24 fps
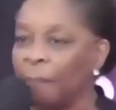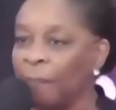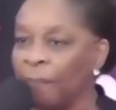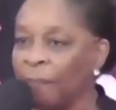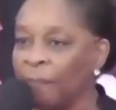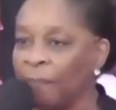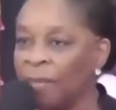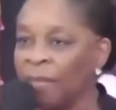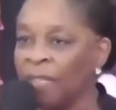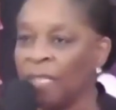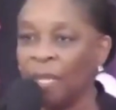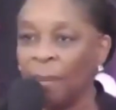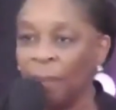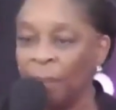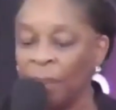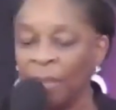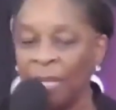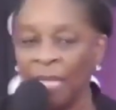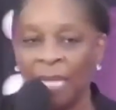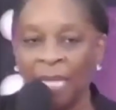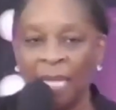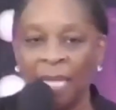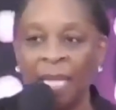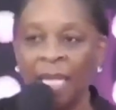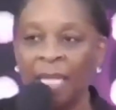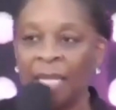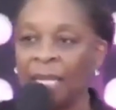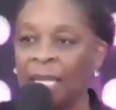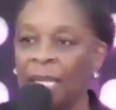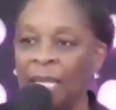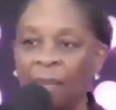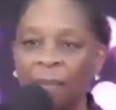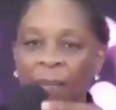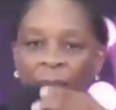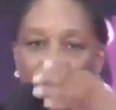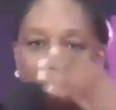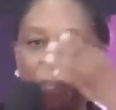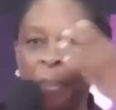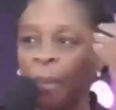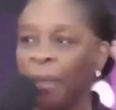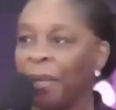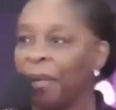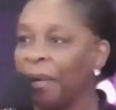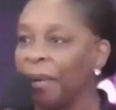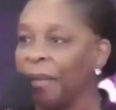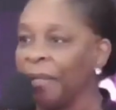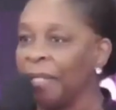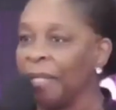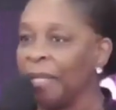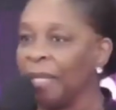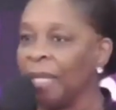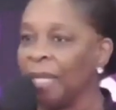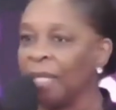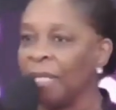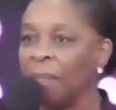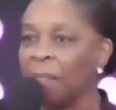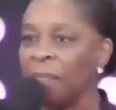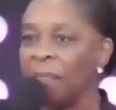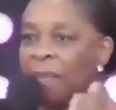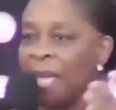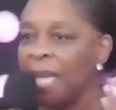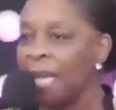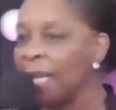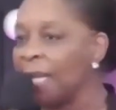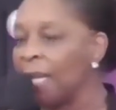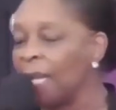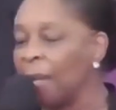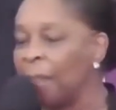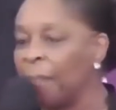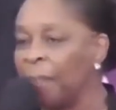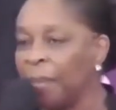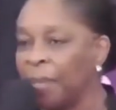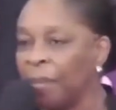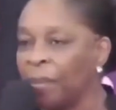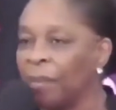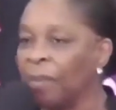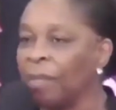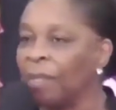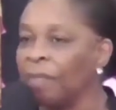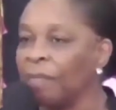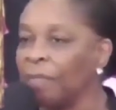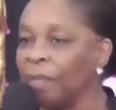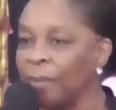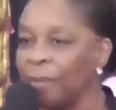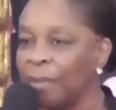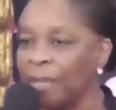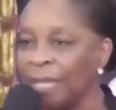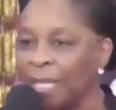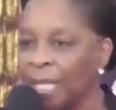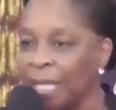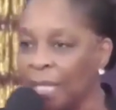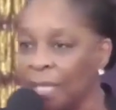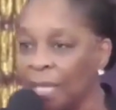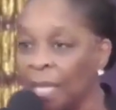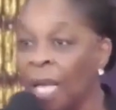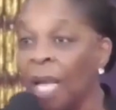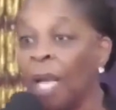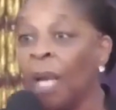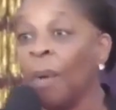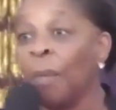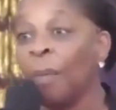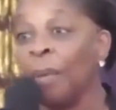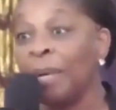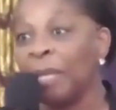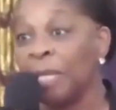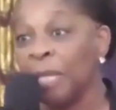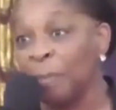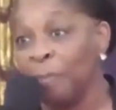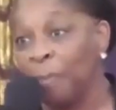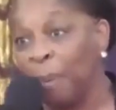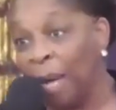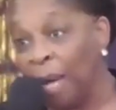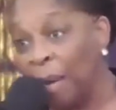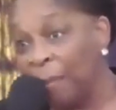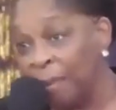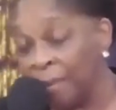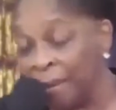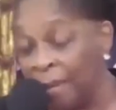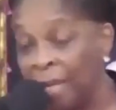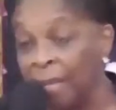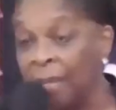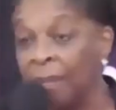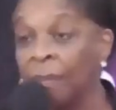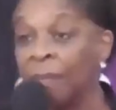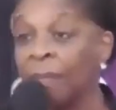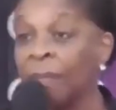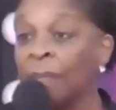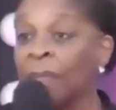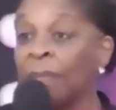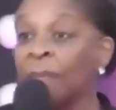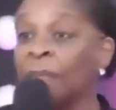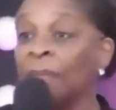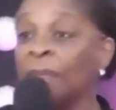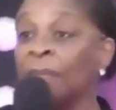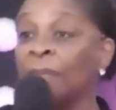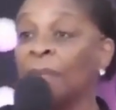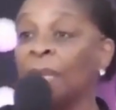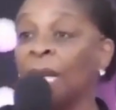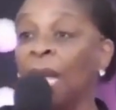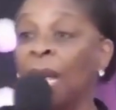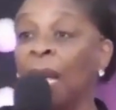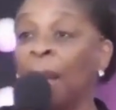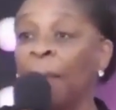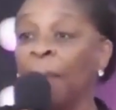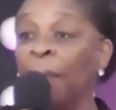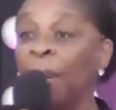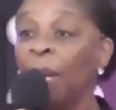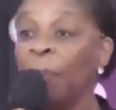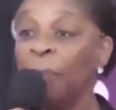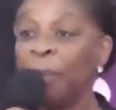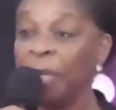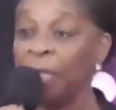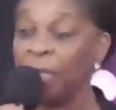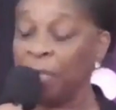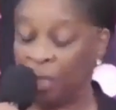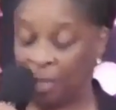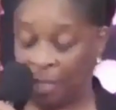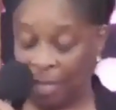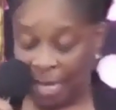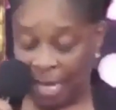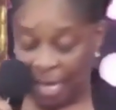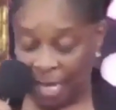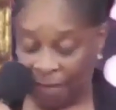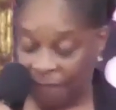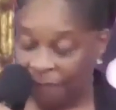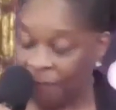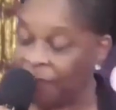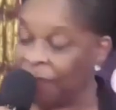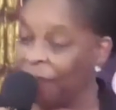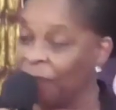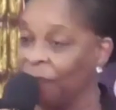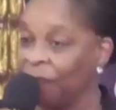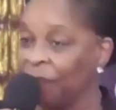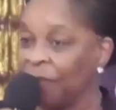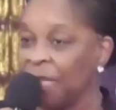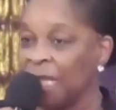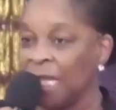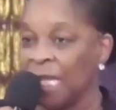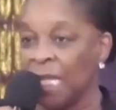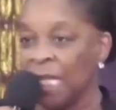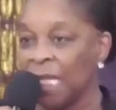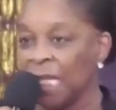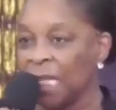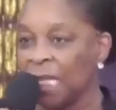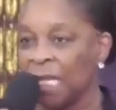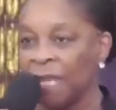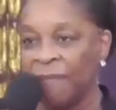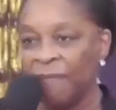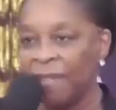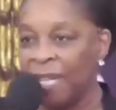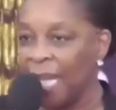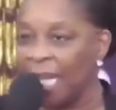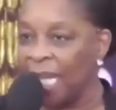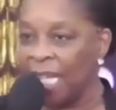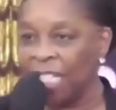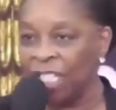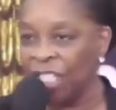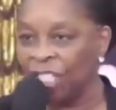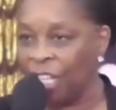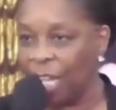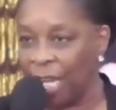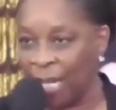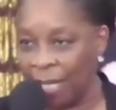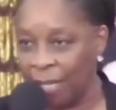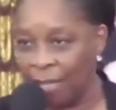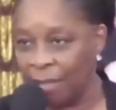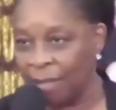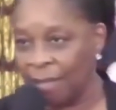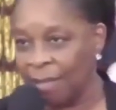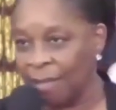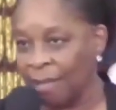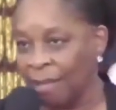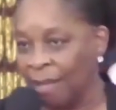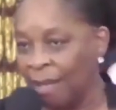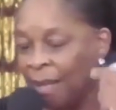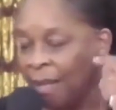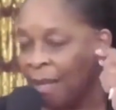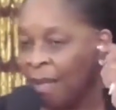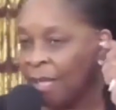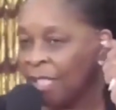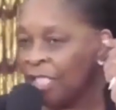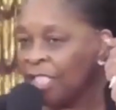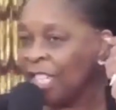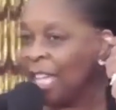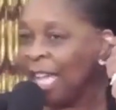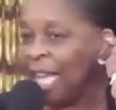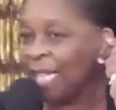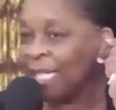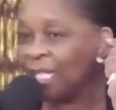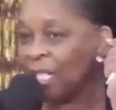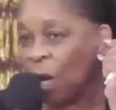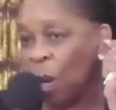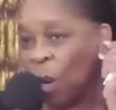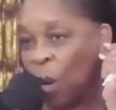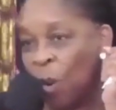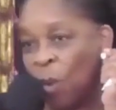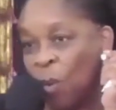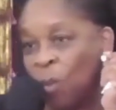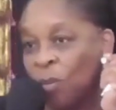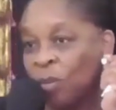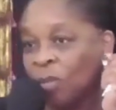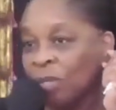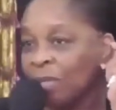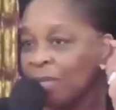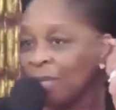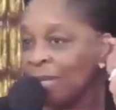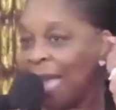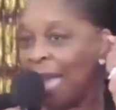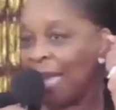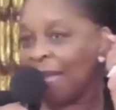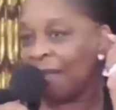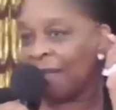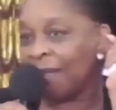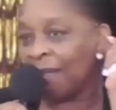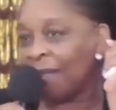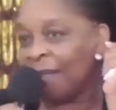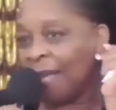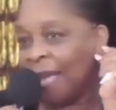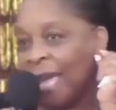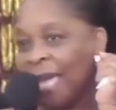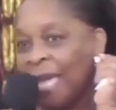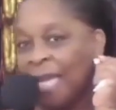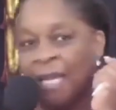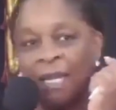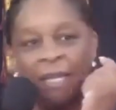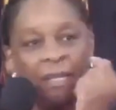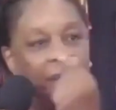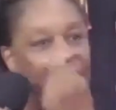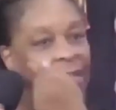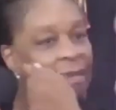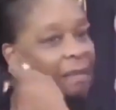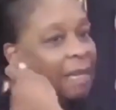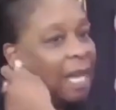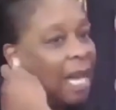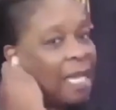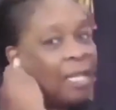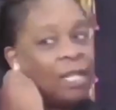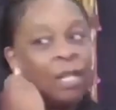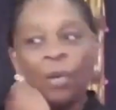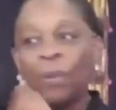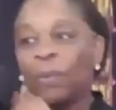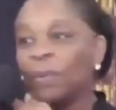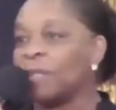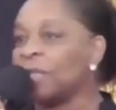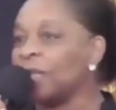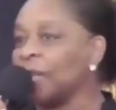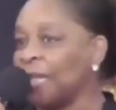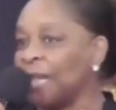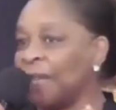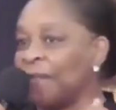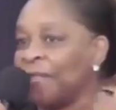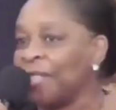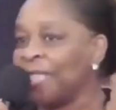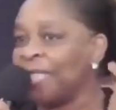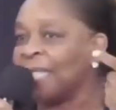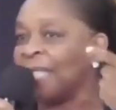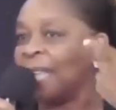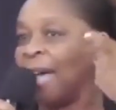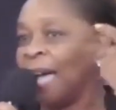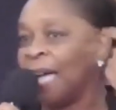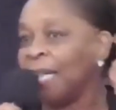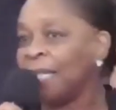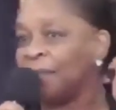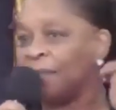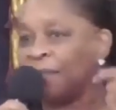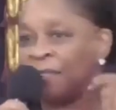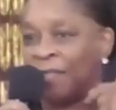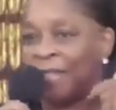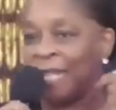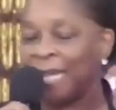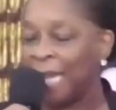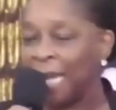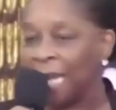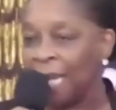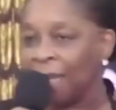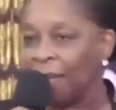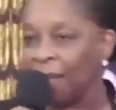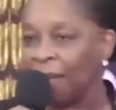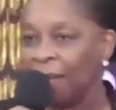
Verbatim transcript: somebody that put on a lot of makeup and all of those things. Whereas Barbara, Barbara used to have six, seven, eight chains. She has all like eight Nose on every side of her ear.